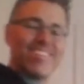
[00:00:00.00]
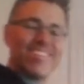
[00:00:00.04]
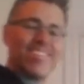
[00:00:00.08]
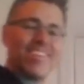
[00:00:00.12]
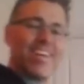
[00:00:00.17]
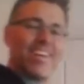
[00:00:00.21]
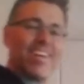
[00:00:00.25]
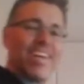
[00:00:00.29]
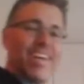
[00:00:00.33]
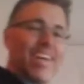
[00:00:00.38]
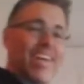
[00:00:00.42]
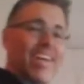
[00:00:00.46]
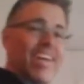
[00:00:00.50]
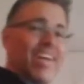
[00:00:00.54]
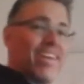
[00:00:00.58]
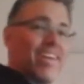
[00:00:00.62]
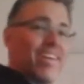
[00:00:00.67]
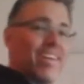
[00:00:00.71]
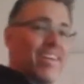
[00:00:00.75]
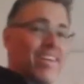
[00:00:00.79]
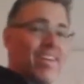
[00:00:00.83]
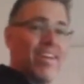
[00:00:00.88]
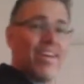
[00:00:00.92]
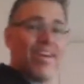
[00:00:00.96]
so
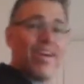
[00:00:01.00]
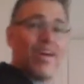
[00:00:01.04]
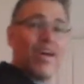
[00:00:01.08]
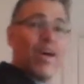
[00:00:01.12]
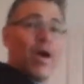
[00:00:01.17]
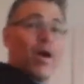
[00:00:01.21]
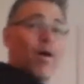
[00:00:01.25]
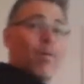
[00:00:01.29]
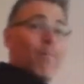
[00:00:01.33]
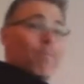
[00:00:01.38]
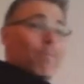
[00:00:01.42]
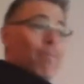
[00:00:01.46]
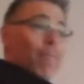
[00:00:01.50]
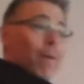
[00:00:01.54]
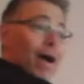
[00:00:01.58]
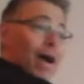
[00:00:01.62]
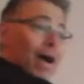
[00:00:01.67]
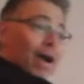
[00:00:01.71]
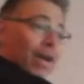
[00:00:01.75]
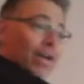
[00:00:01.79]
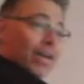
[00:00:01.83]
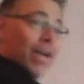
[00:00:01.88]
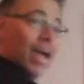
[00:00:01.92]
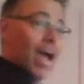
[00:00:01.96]
in,
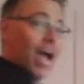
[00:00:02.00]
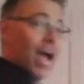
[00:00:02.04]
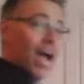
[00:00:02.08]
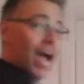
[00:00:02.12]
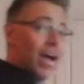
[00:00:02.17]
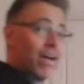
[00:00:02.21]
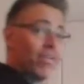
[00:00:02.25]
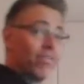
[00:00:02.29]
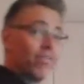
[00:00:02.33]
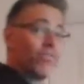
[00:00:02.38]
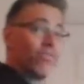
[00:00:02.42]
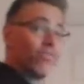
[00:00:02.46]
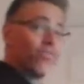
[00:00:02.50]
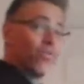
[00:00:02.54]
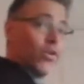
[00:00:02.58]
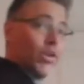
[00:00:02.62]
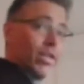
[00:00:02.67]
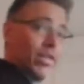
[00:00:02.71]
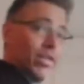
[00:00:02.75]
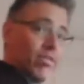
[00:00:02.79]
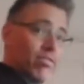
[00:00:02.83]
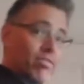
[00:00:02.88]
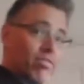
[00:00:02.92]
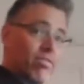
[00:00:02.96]
back, and
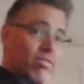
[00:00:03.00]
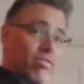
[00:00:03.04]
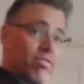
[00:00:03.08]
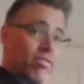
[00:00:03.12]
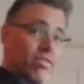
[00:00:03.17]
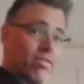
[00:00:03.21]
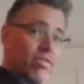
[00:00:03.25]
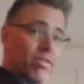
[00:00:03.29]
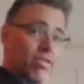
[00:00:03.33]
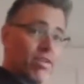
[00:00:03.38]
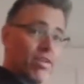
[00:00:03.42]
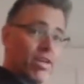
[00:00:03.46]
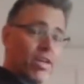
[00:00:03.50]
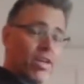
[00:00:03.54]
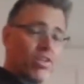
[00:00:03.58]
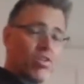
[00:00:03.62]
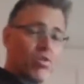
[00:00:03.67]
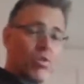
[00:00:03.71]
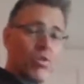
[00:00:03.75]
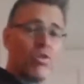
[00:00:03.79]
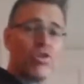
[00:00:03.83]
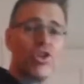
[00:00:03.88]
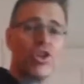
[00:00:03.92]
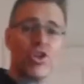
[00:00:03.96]
freeze.
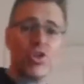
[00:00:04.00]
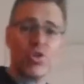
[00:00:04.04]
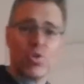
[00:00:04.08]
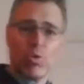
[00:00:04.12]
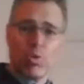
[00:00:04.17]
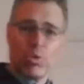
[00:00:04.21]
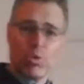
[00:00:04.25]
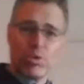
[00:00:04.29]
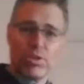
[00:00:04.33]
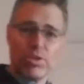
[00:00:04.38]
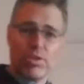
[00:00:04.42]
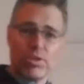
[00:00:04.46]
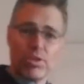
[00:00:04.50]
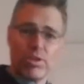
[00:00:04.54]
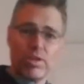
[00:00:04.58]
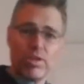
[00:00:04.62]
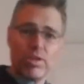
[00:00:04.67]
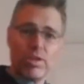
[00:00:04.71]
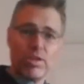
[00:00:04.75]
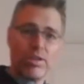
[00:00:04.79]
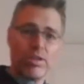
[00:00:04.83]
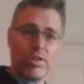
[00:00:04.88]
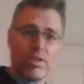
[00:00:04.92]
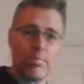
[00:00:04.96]
So you'd
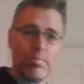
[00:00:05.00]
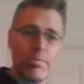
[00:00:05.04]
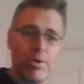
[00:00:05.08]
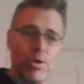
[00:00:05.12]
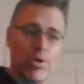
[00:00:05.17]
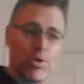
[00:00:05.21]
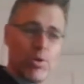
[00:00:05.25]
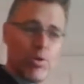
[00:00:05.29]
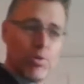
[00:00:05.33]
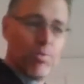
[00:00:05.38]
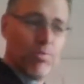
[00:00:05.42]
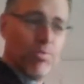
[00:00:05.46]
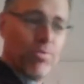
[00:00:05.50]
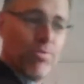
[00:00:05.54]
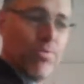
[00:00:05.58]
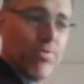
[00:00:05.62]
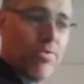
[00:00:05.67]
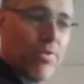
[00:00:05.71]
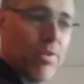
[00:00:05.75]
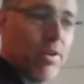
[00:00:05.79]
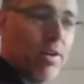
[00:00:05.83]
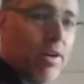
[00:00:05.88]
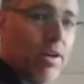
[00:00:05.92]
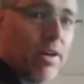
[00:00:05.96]
shorten the move.
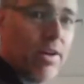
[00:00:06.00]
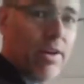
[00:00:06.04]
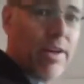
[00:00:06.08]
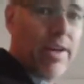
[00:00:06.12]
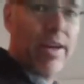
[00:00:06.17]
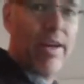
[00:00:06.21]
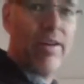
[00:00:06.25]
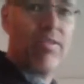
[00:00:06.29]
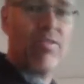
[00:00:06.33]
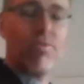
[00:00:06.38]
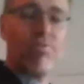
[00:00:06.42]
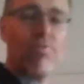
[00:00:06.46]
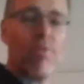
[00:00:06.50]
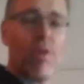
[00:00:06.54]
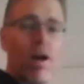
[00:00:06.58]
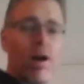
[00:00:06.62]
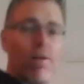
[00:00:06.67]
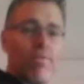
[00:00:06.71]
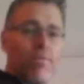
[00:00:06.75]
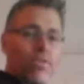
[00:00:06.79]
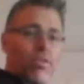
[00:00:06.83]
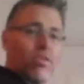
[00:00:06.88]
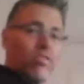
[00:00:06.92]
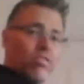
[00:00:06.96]
Okay, so
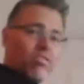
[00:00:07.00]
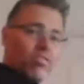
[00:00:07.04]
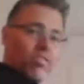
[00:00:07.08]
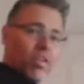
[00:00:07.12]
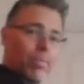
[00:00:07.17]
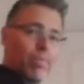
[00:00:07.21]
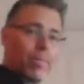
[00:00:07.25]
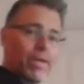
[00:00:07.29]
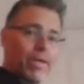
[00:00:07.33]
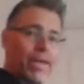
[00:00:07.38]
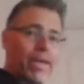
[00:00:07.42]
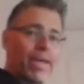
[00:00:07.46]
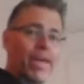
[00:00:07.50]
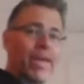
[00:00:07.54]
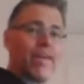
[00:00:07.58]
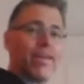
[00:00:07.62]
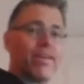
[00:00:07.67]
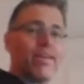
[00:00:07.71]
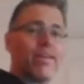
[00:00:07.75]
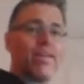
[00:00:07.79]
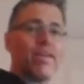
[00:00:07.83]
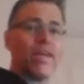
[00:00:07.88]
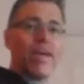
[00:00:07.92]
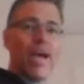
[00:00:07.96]
rather than stepping
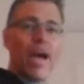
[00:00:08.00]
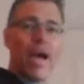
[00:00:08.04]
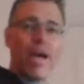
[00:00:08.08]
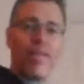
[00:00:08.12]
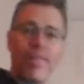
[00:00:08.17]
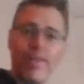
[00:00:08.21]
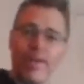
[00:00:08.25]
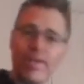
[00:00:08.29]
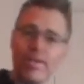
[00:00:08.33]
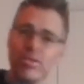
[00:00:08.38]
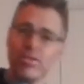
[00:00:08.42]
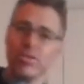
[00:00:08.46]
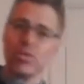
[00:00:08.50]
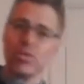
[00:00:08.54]
in and then